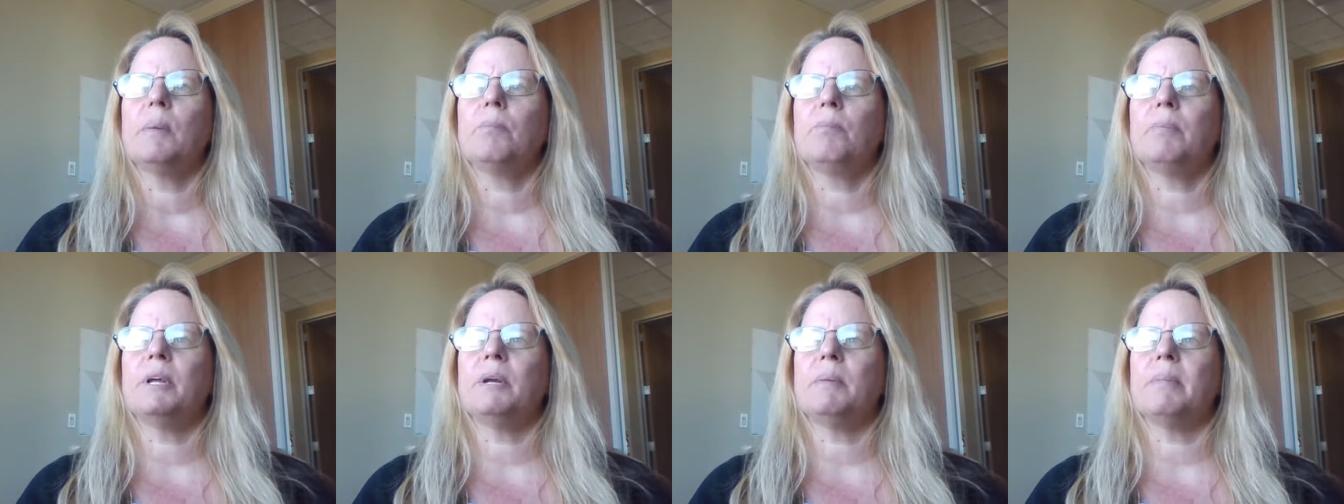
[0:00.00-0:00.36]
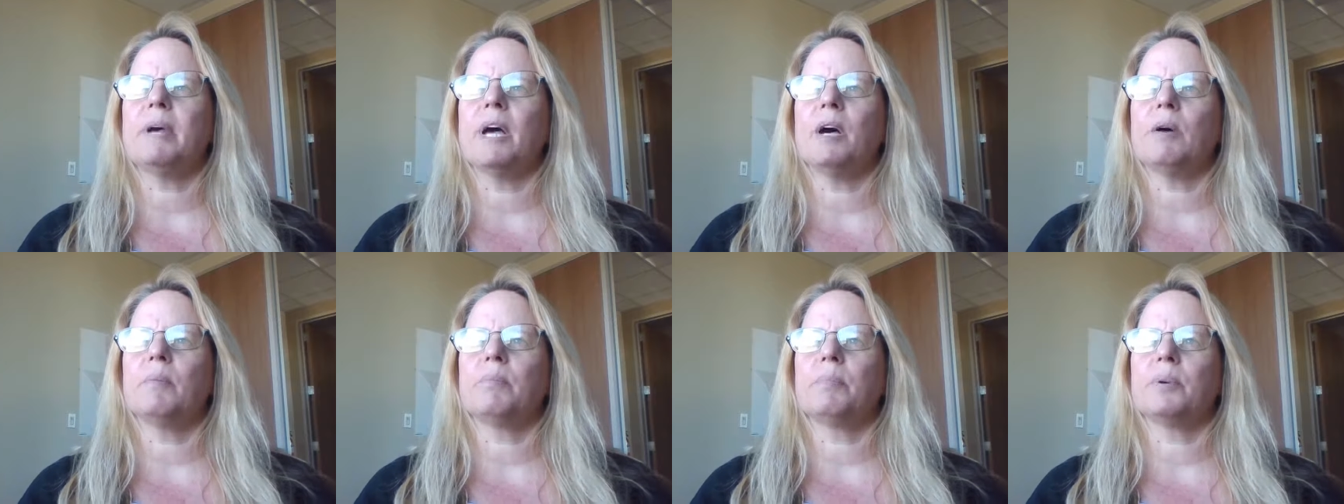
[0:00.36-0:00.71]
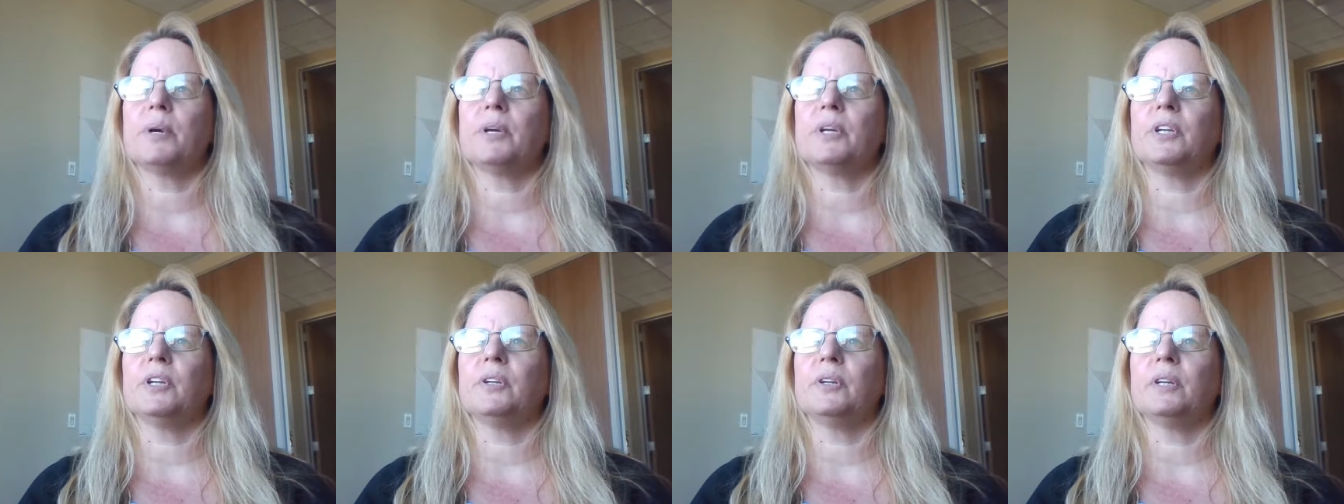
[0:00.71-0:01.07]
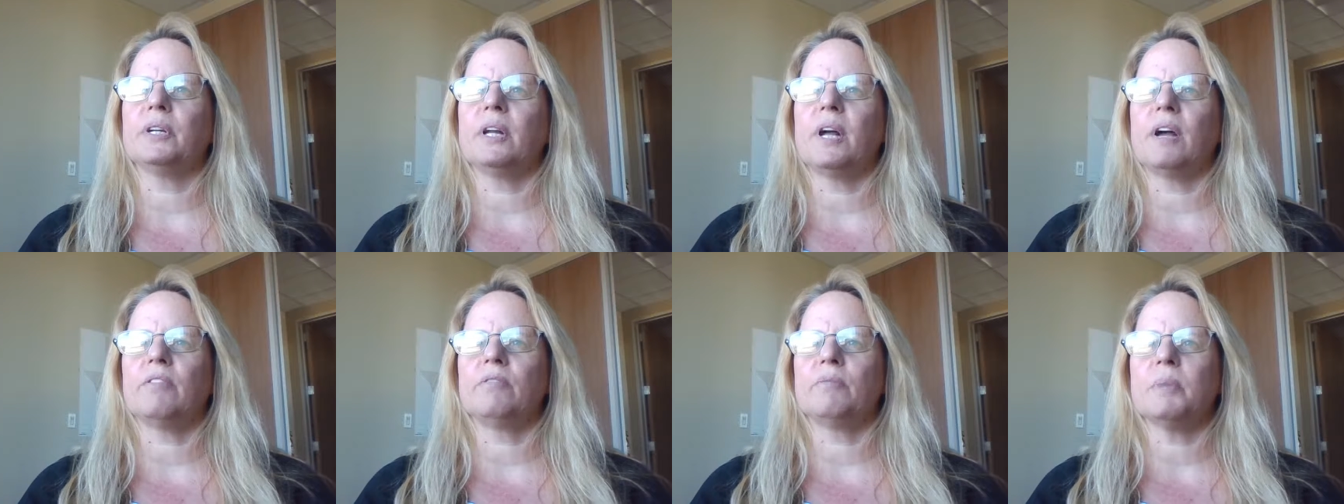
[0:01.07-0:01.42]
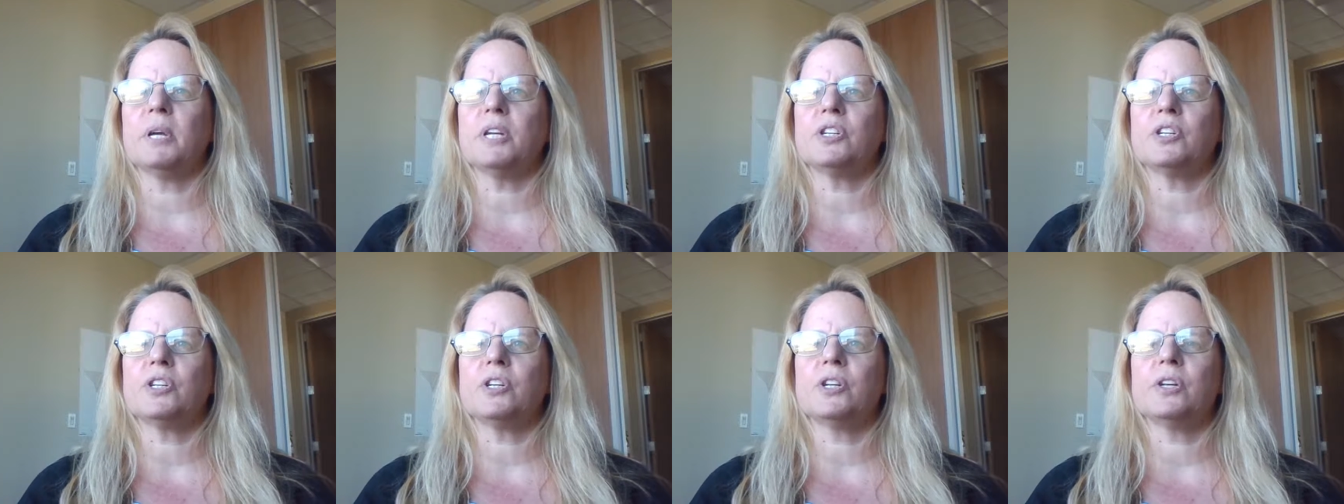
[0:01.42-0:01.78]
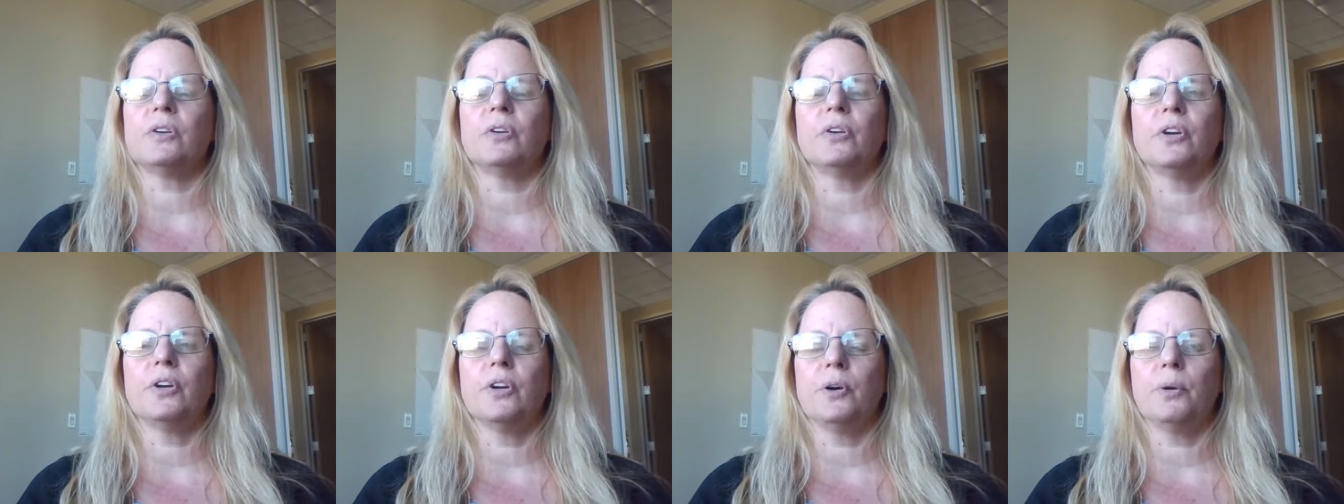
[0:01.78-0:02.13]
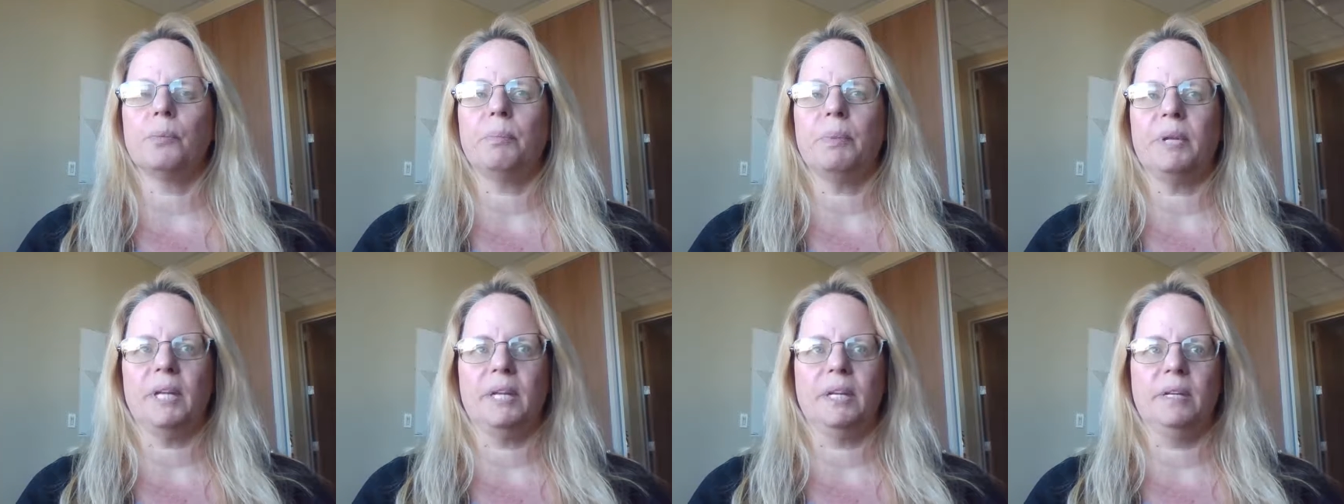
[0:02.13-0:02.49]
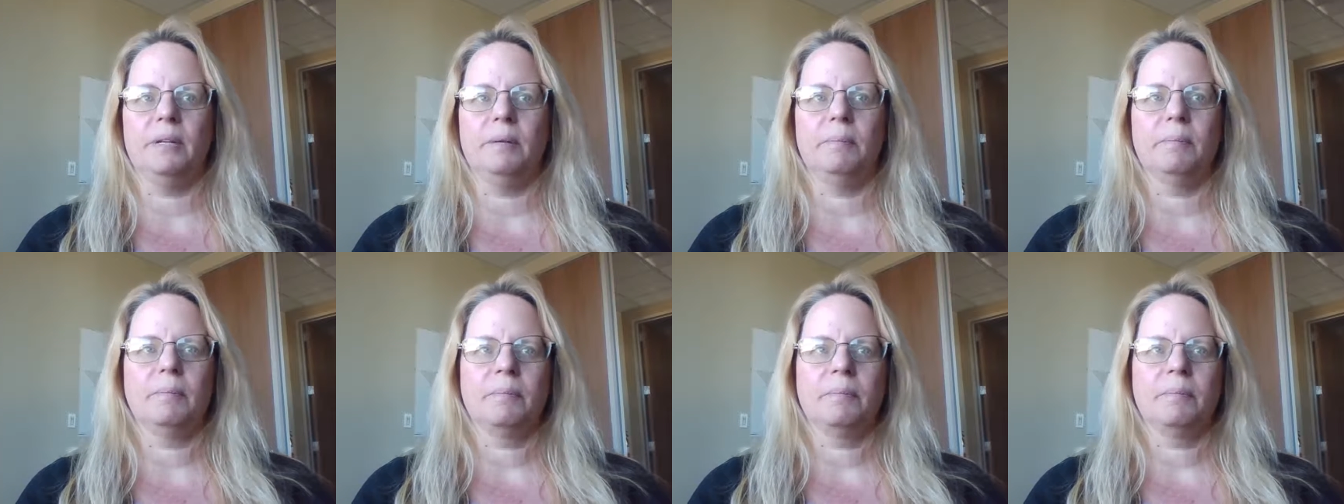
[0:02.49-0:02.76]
bid amount per unit of measure, no bid.